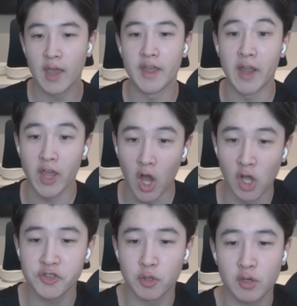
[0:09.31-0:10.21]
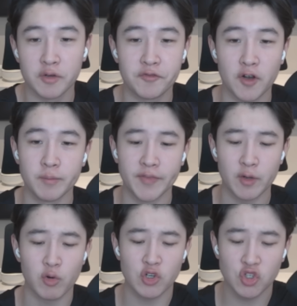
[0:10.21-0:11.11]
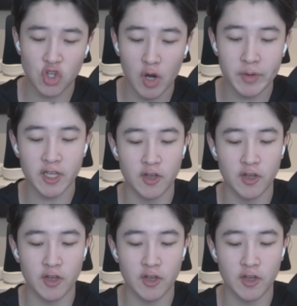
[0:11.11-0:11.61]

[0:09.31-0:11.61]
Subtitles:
And I also confirmed that there were so many